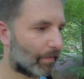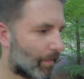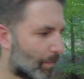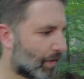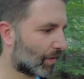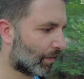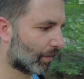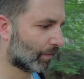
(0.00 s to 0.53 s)

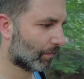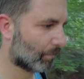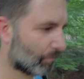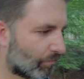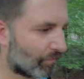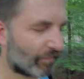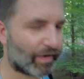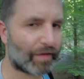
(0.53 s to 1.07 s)
about
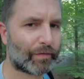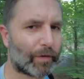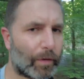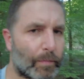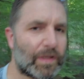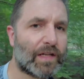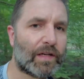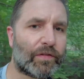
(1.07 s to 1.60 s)

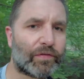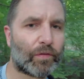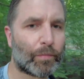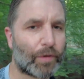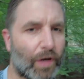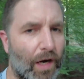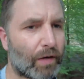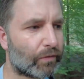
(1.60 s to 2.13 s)
500 meters from
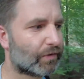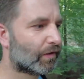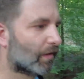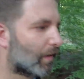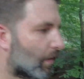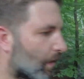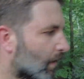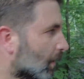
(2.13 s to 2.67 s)
our house,
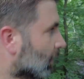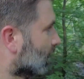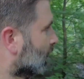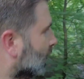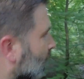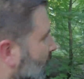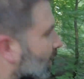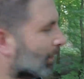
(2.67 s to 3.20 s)

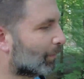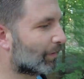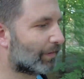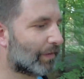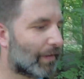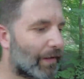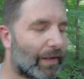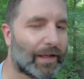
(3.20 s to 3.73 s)
there was
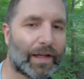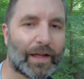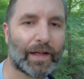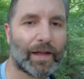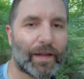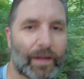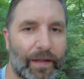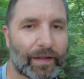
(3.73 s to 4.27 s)
a
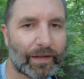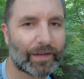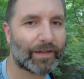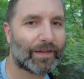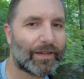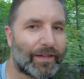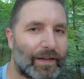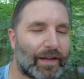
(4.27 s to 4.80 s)

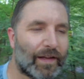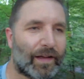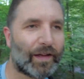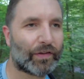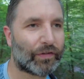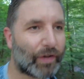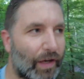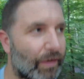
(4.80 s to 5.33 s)

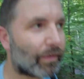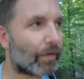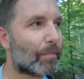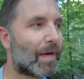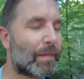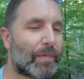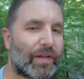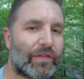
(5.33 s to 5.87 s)
sign on the
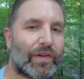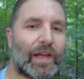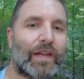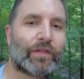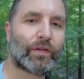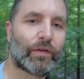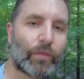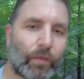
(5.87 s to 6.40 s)
map that
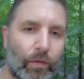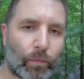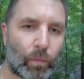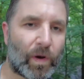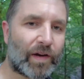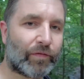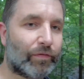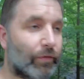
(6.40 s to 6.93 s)
says
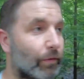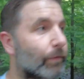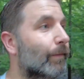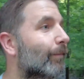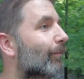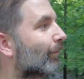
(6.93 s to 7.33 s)
waterfall.